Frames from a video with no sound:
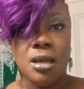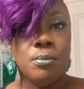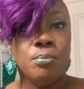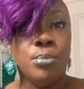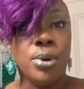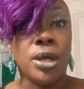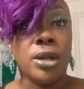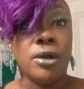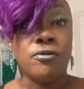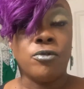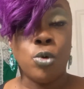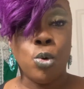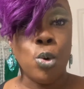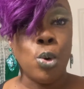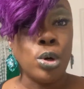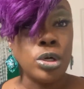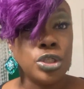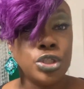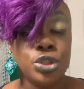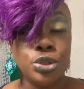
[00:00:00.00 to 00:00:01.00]
But of
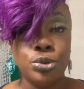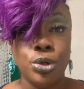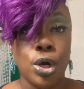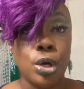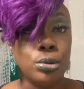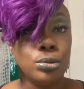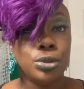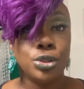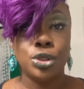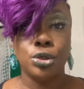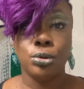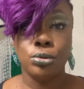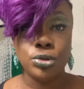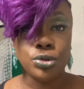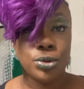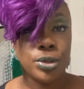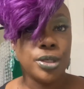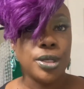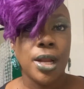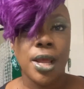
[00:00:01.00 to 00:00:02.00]
course, you know,
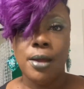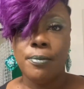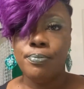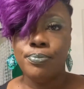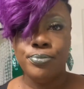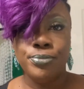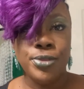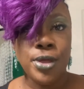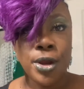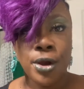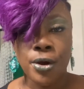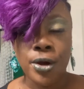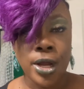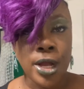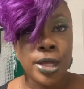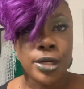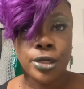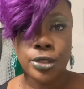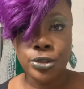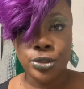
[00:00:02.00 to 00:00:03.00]
children, they're
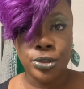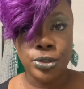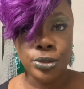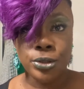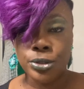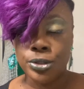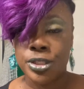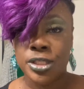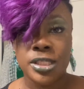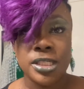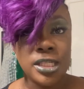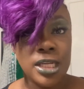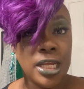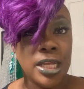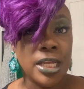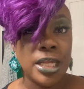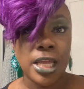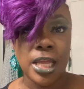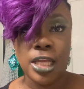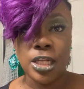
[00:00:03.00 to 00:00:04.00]
going to
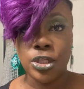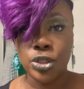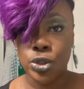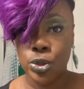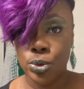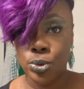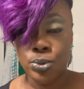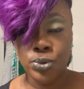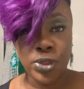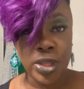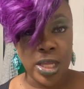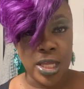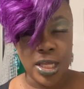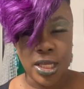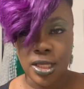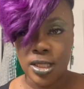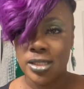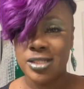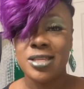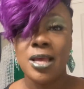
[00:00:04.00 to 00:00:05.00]
sneak and do
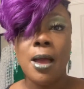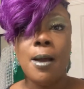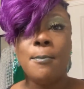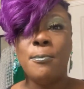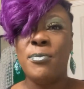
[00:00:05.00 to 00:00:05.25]
things.